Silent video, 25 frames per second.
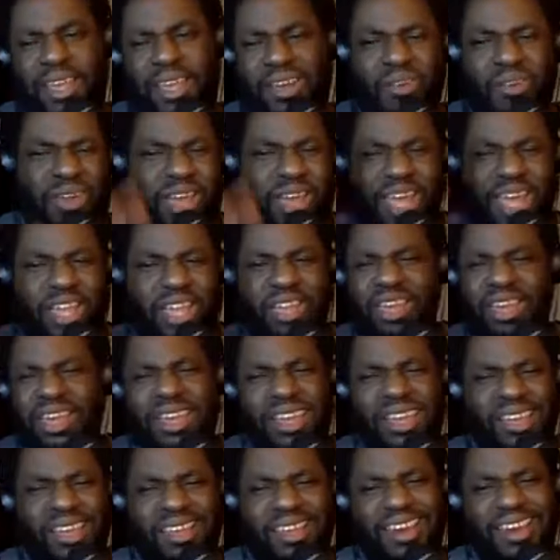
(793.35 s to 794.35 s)
Okay,
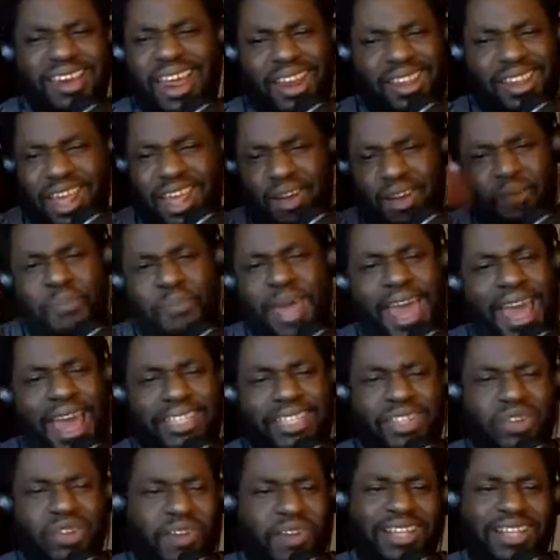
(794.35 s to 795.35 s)
that that'll pass
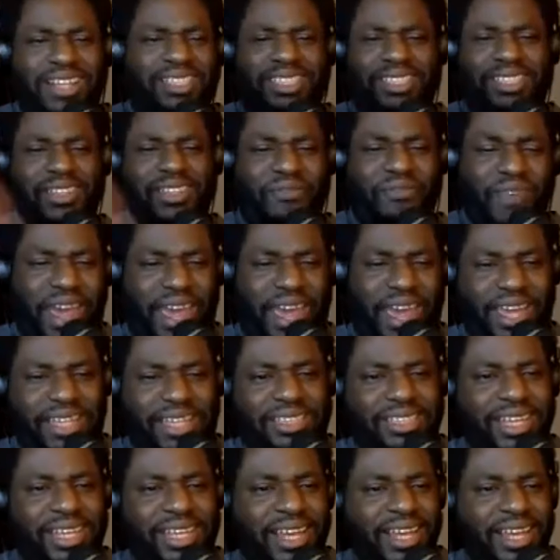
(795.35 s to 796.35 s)
over. That's just a phase."